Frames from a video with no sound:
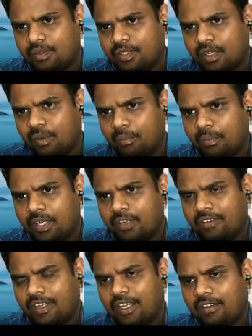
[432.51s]
component
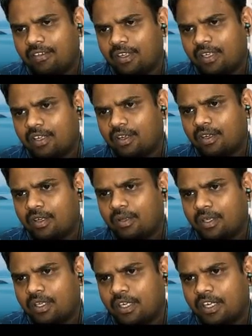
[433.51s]
will have
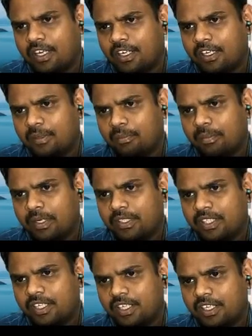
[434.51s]
a critical
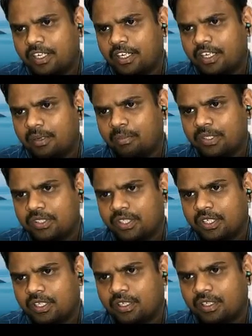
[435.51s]
temperature and critical pressure.
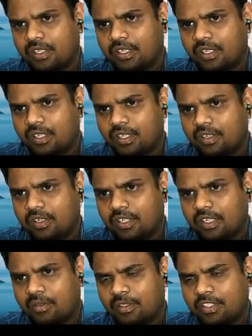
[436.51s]

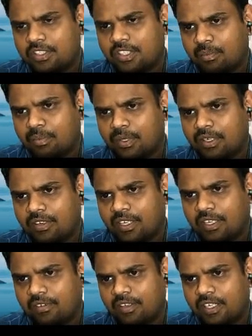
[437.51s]
Okay, this component will
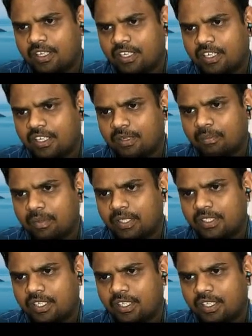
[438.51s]
have a critical
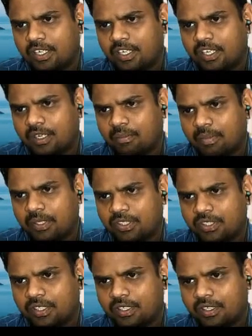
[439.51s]
temperature and critical
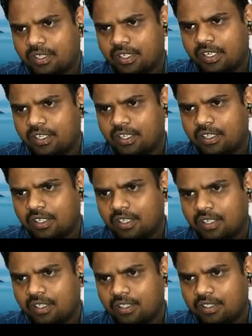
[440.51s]
pressure, right?
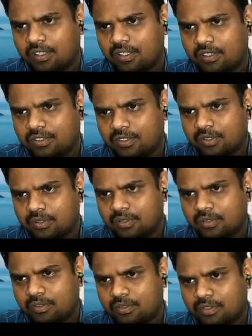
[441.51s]

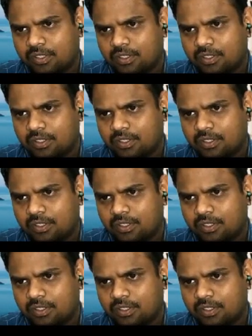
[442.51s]
So